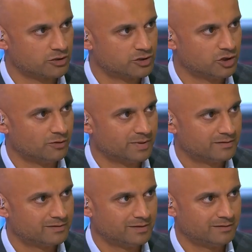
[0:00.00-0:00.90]
the job,
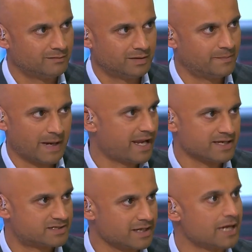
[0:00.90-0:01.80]
the
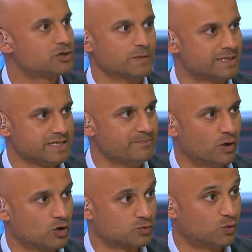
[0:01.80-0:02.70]
biggest issue in his
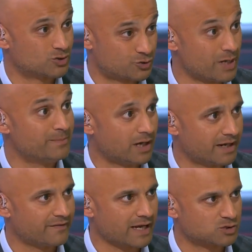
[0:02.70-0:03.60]
inbox was
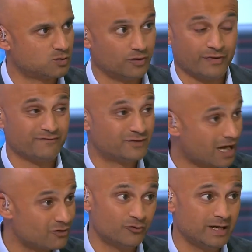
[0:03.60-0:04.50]
streamlining that squad. They've
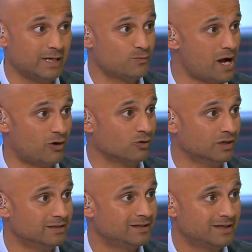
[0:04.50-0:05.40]
done really well,
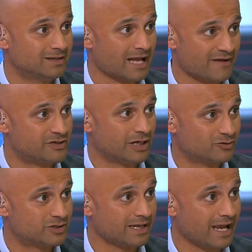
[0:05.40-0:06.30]
have
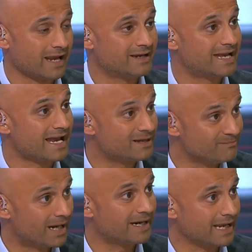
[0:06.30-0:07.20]
Chelsea, in getting
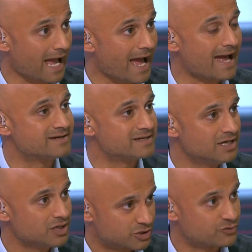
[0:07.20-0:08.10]
money and
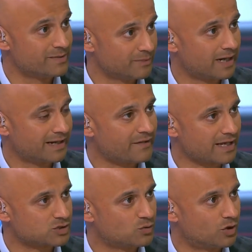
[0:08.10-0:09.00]
streamlining
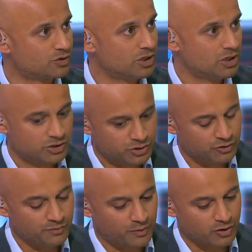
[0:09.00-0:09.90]
that squad
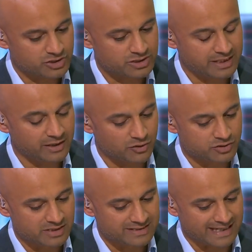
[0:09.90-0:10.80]
to
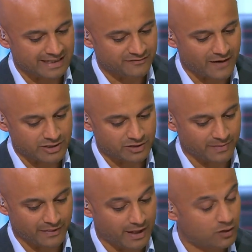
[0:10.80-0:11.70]
Pochettino's satisfaction.
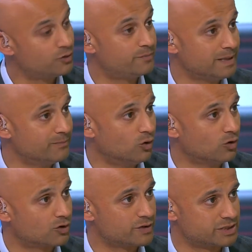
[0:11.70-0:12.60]
But there could be
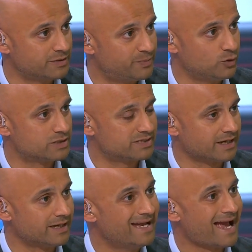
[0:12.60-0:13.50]
more. Christian
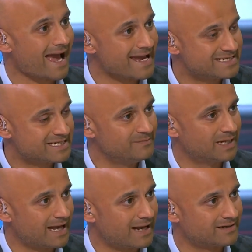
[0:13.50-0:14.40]
Pulisic, AC
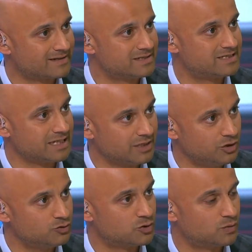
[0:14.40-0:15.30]
Milan
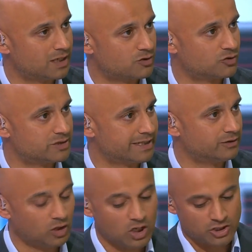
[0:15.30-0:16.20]
continue to work on a
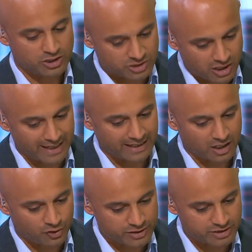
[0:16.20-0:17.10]
deal to sign
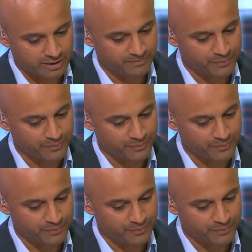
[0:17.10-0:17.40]
Christian